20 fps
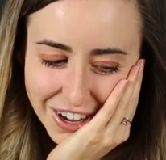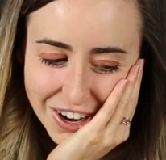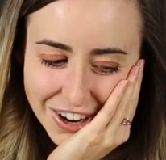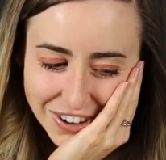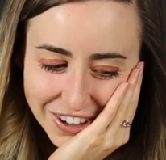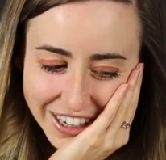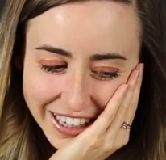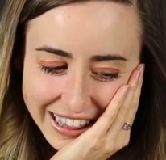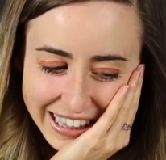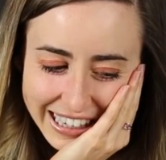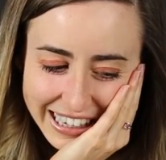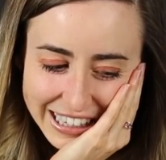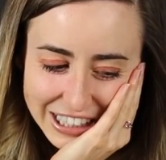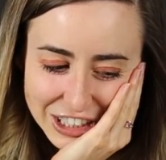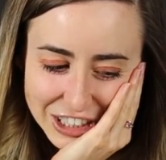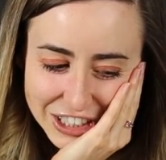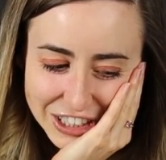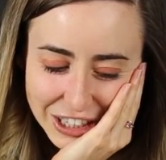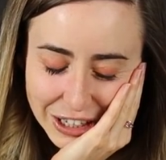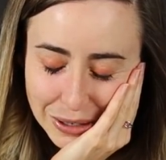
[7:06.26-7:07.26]
Okay, that
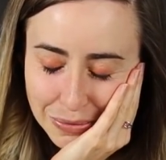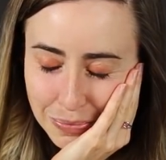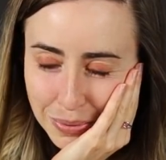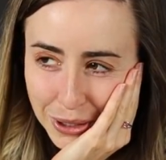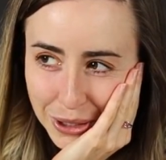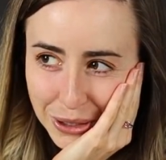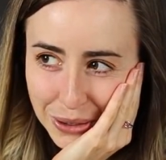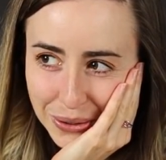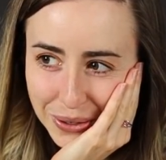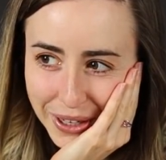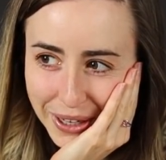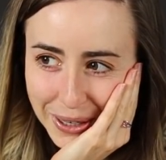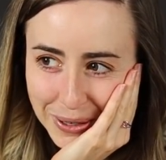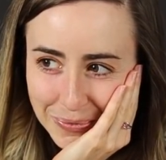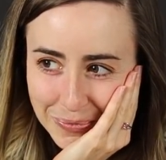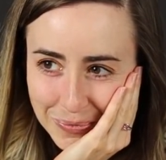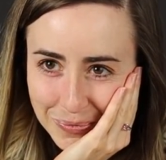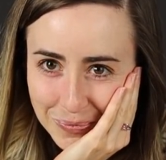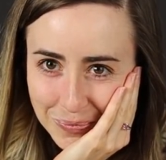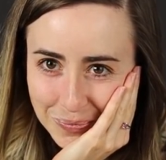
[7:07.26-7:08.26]
actually sounded pretty okay.
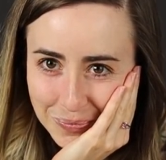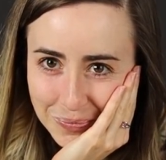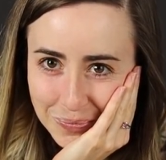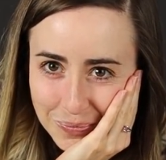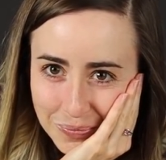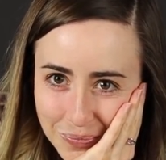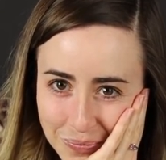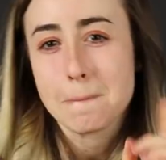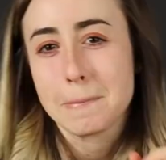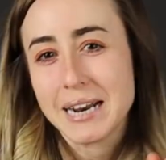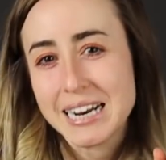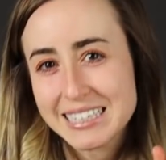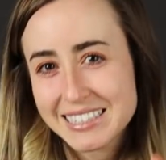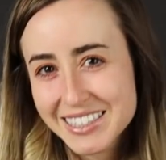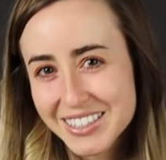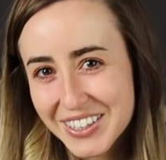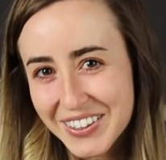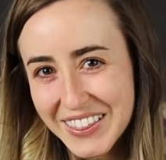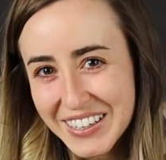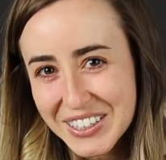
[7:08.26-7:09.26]
But I
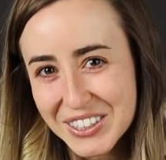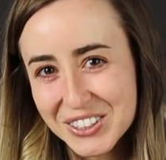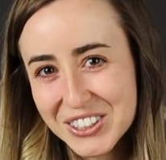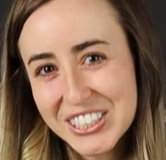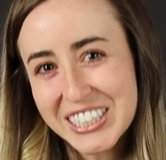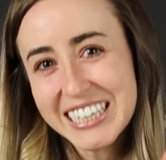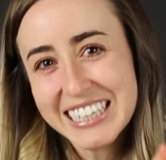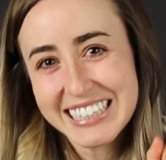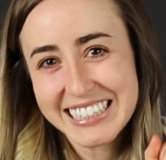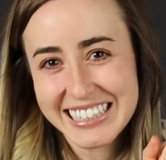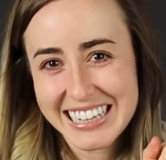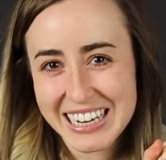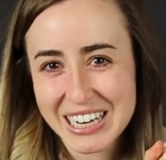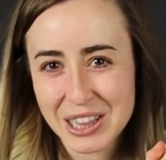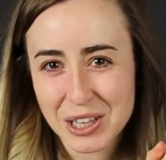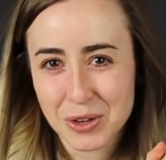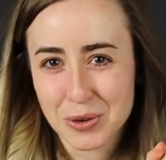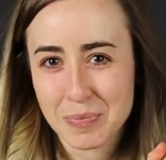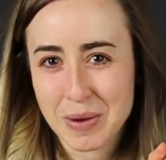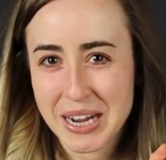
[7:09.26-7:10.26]
still think you should get a
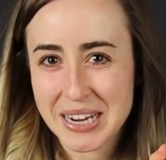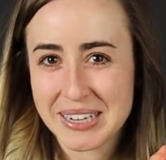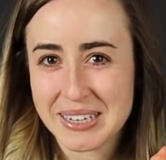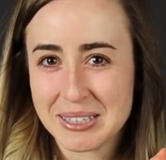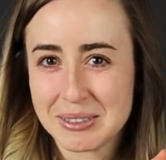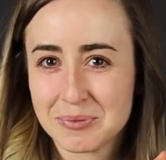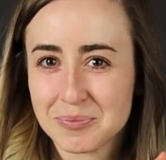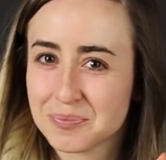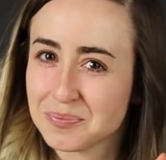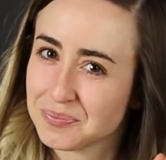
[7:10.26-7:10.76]
standalone mic.